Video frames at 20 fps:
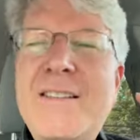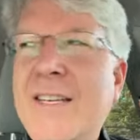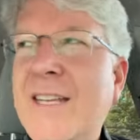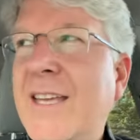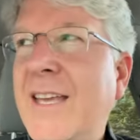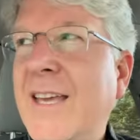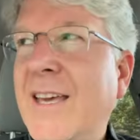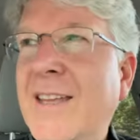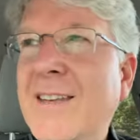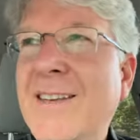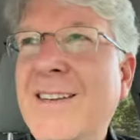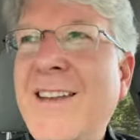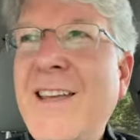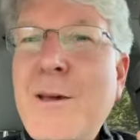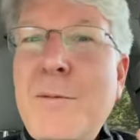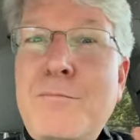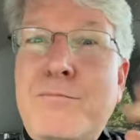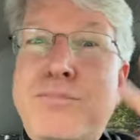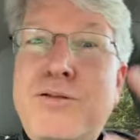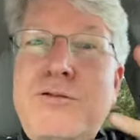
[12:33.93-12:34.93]
it again and
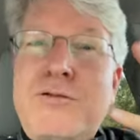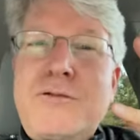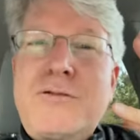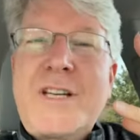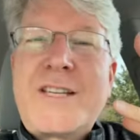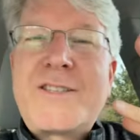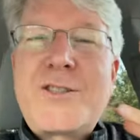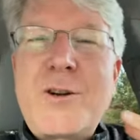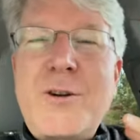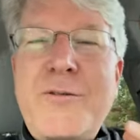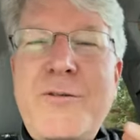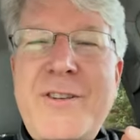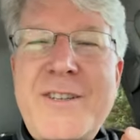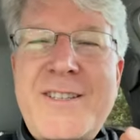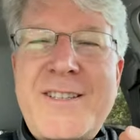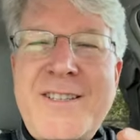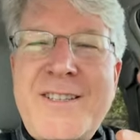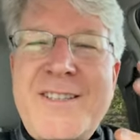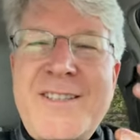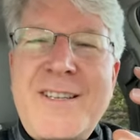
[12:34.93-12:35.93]
poof, it
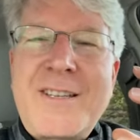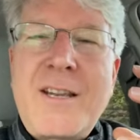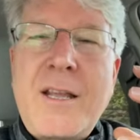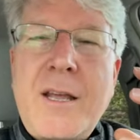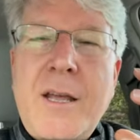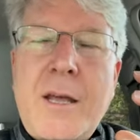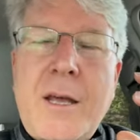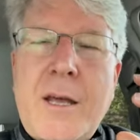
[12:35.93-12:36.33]
surfaces and,